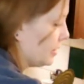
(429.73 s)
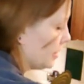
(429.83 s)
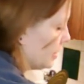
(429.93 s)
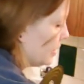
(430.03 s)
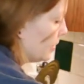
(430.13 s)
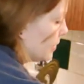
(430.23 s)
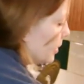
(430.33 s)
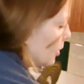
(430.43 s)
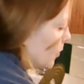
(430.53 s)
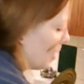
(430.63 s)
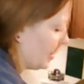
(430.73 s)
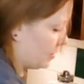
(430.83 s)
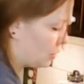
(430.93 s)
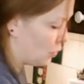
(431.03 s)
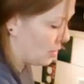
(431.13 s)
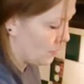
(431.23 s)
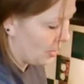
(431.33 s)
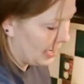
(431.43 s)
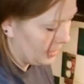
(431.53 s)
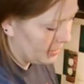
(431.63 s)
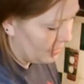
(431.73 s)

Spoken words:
is, buy the store brands.